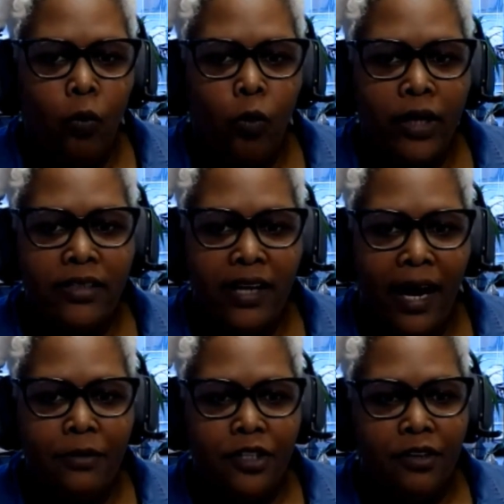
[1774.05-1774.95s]
what
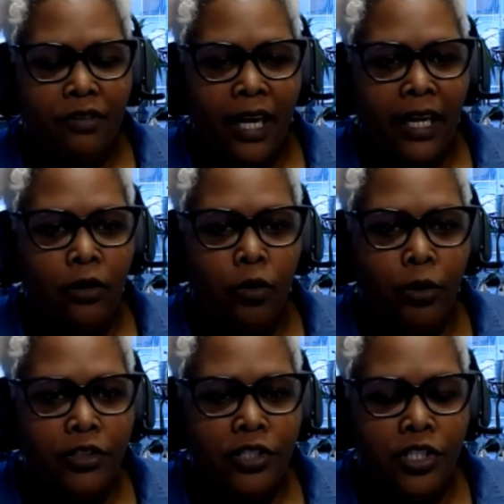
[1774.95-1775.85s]
types of
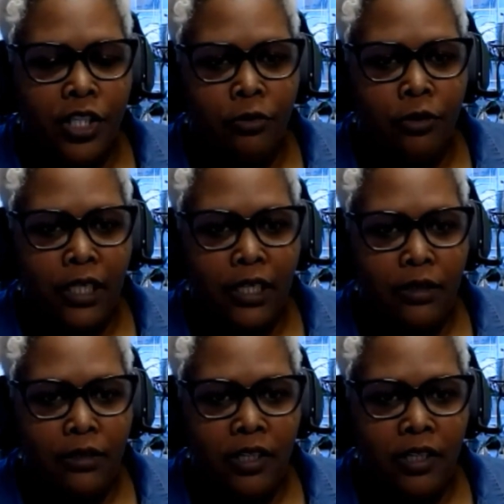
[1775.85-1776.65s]
landlords generally